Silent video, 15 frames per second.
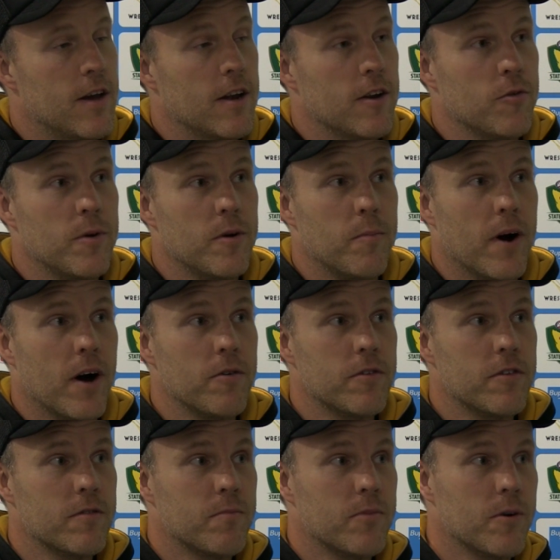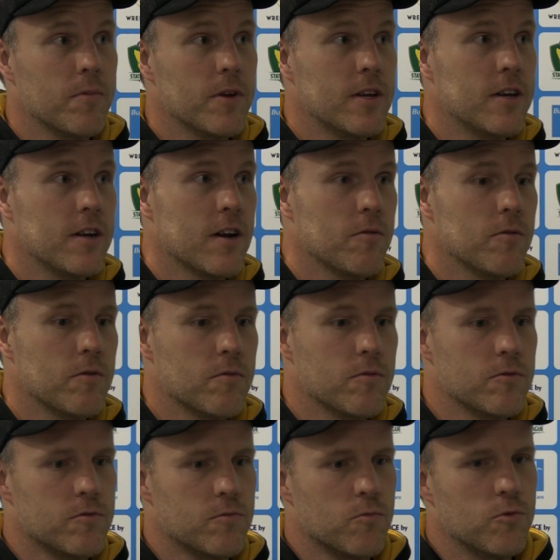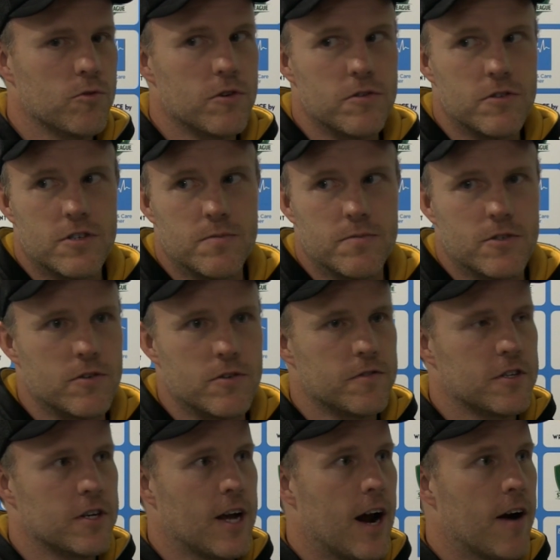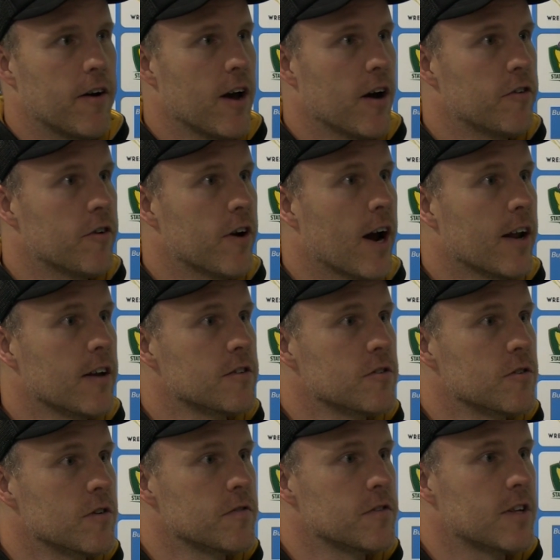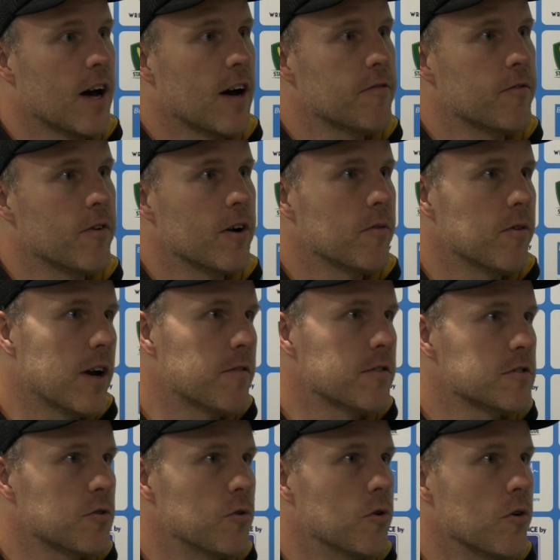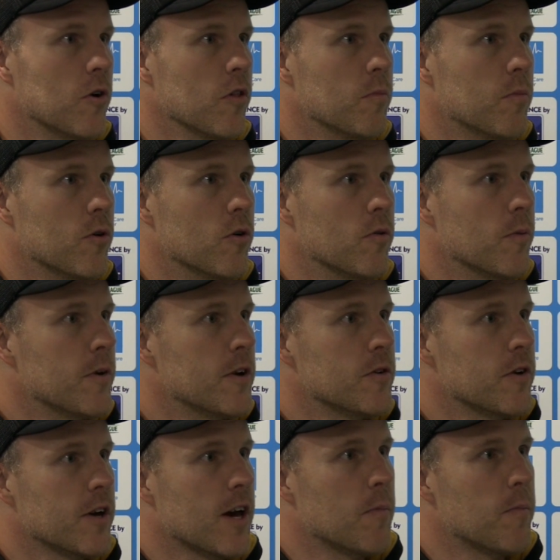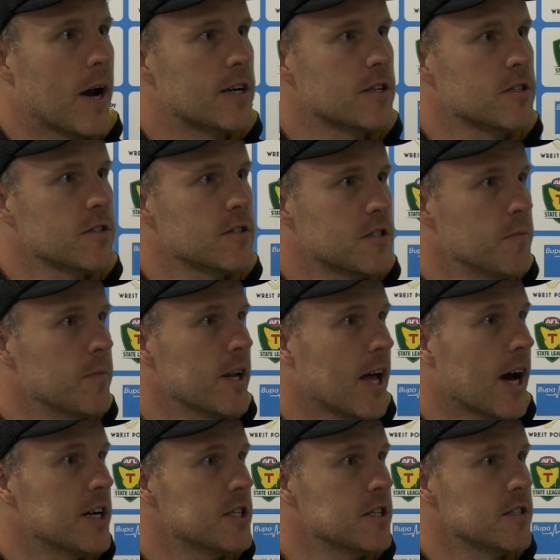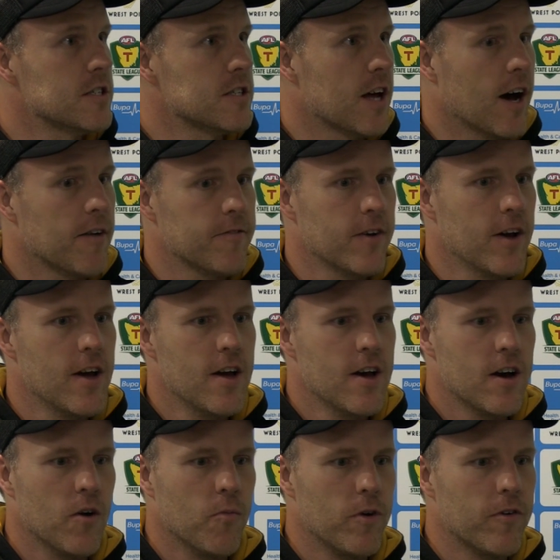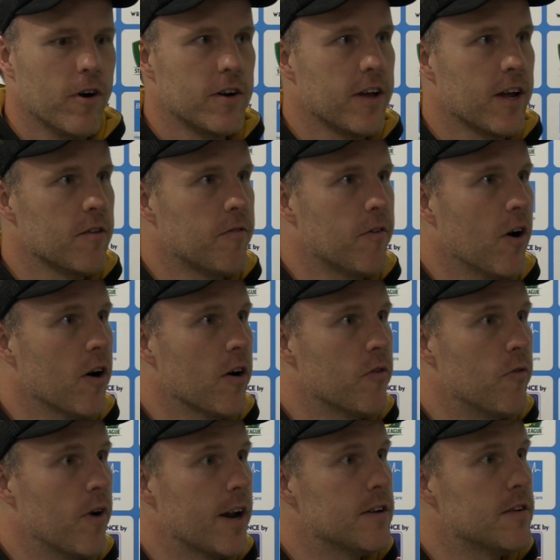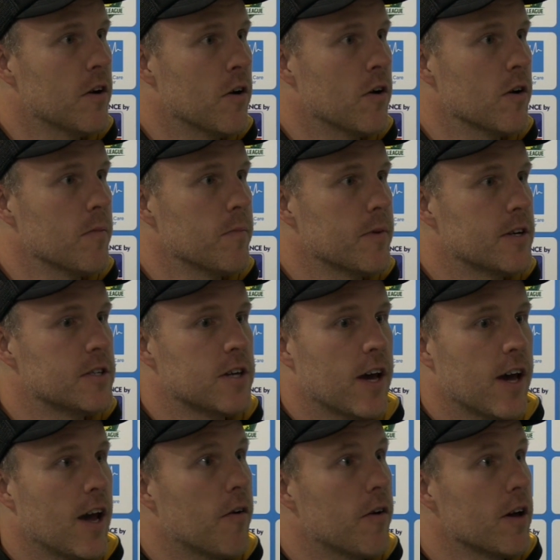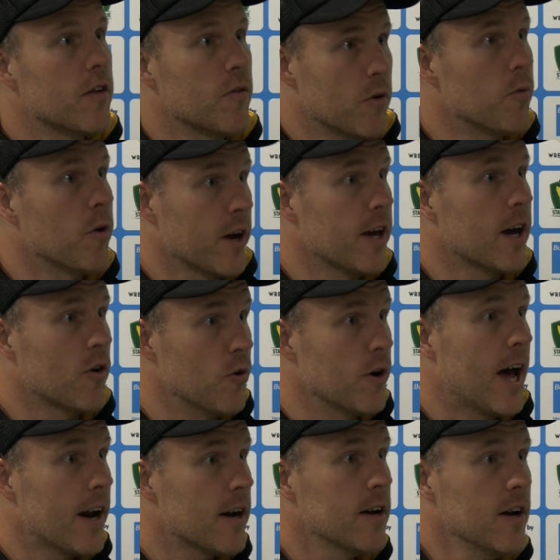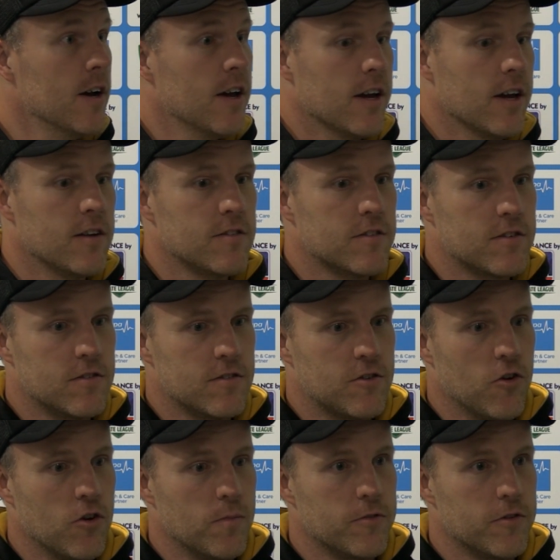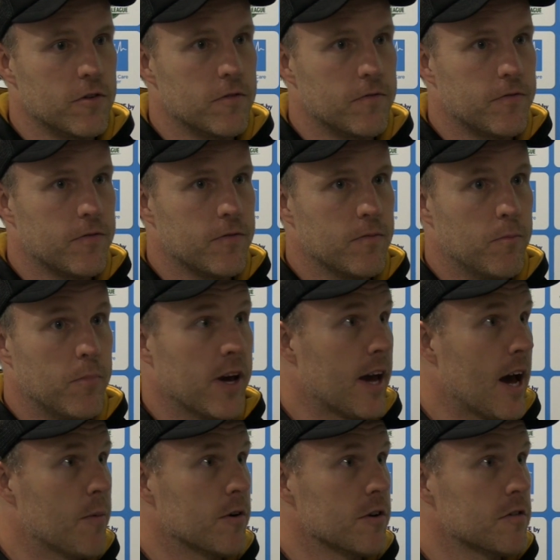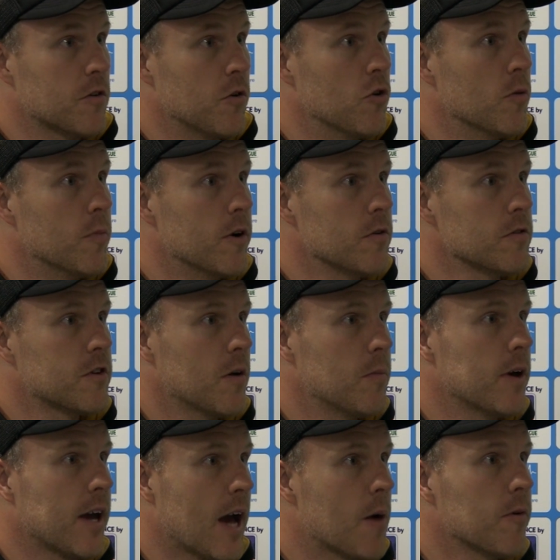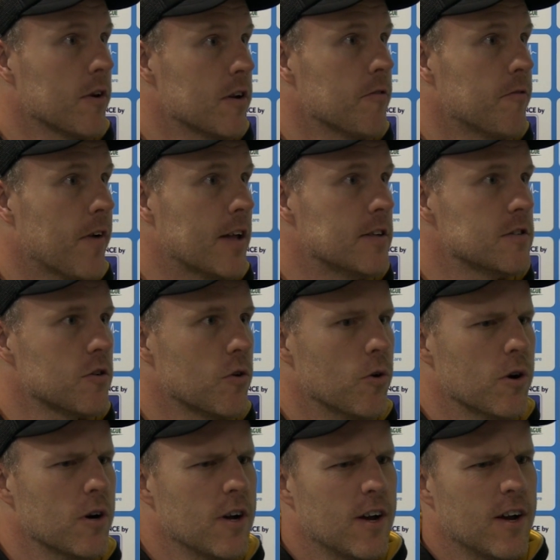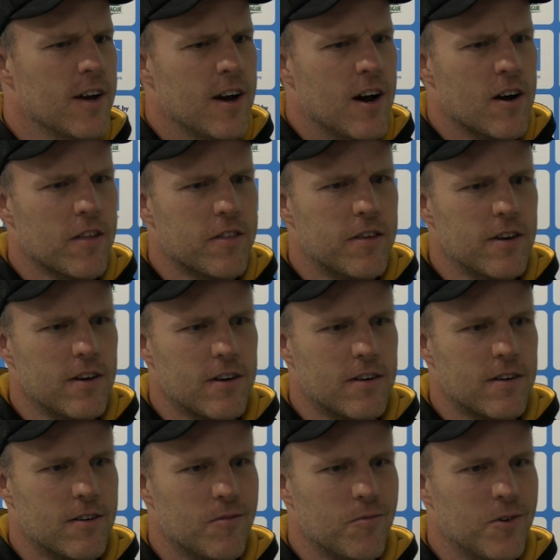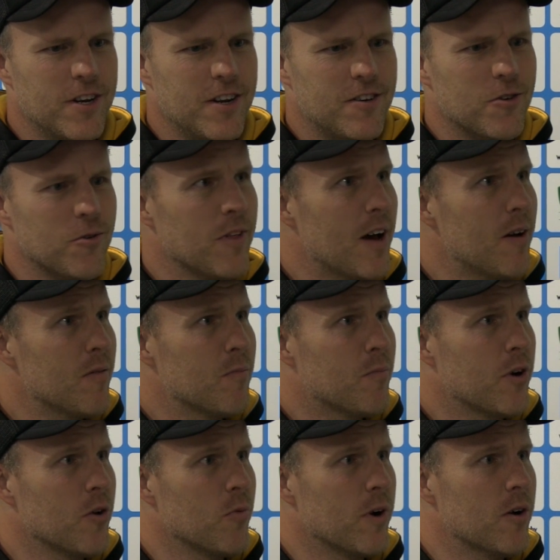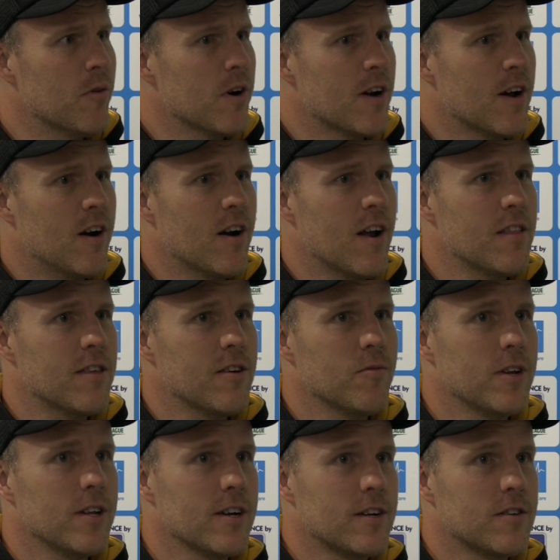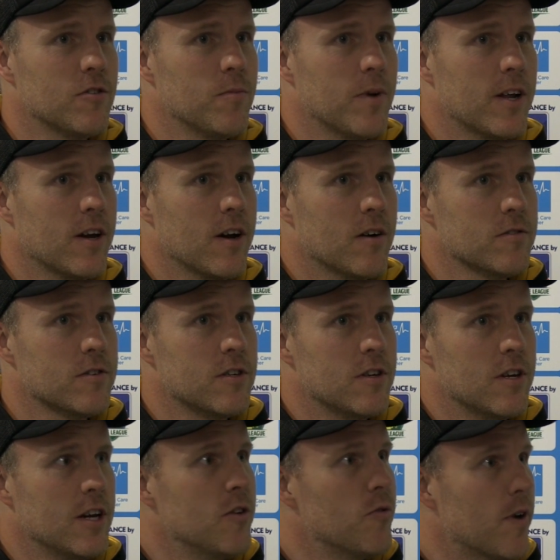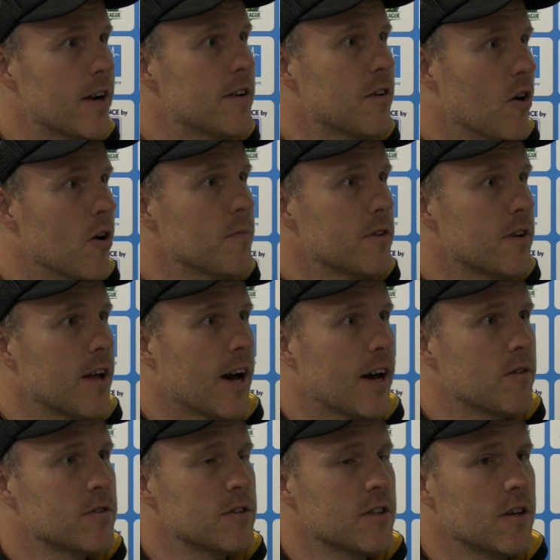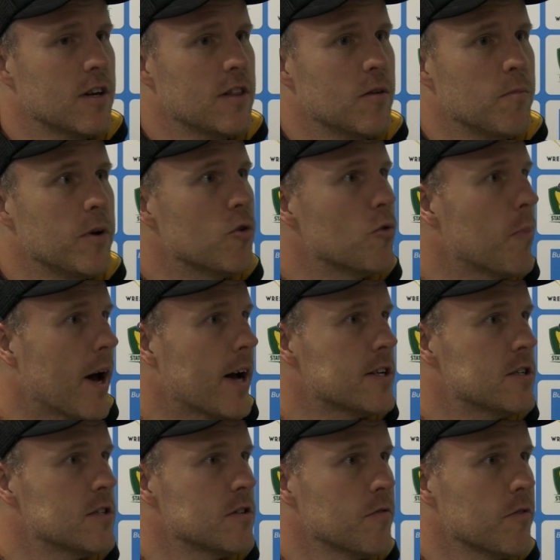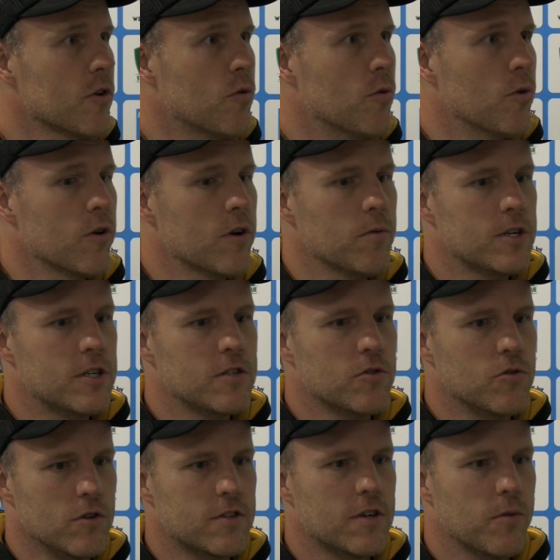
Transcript: Yeah, a little bit of both, probably. We'll do some of scenario training sort of stuff where we have a score on the ball when we're doing our match simulation stuff, and we've identified red time as an area that we want to get good at in terms of being able to score, but also being able to defend score. And I think we did do that pretty well. I don't think we leaked too many goals in red time today. It was in the middle patches of the quarter, which is good.